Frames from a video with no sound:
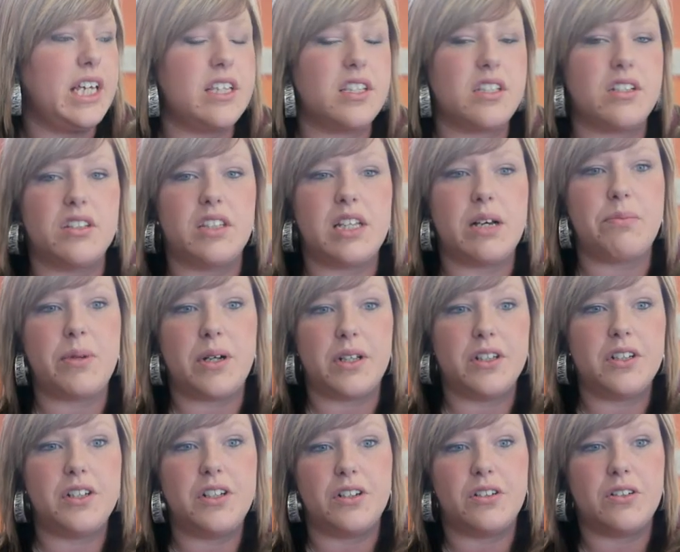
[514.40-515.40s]
it's good that
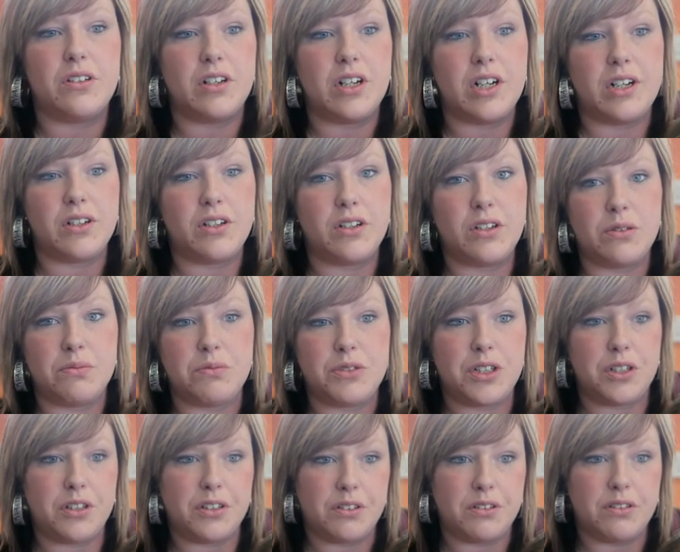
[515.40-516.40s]
Bolton At Home
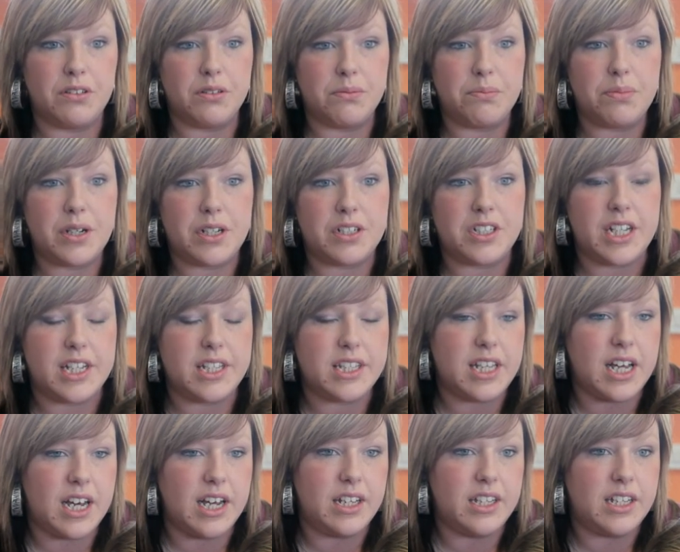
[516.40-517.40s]
do projects
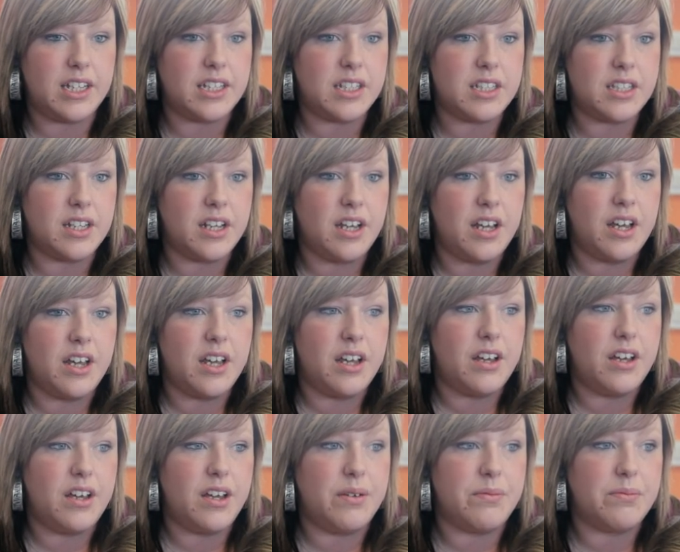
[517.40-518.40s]
like this,
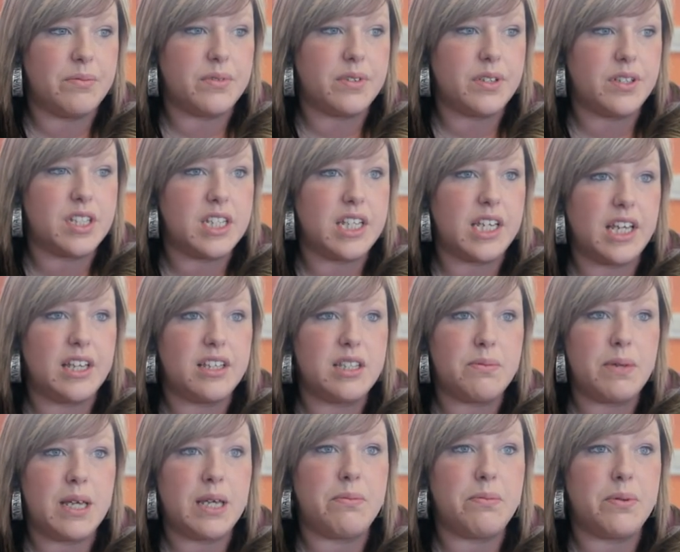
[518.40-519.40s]
because it gives
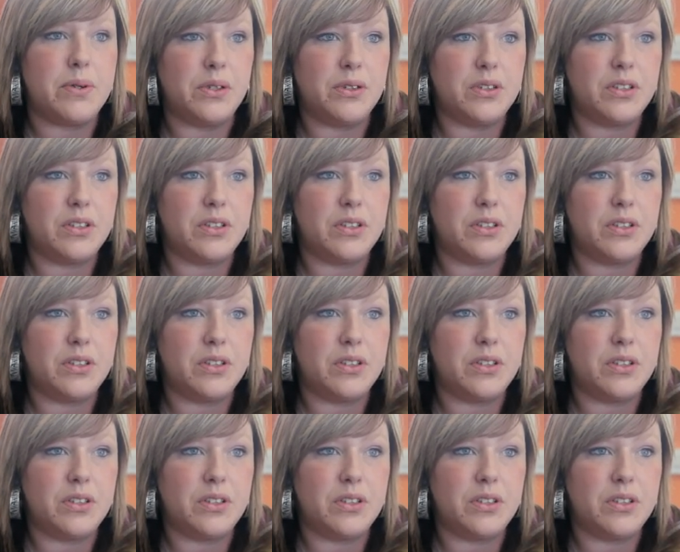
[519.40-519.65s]
people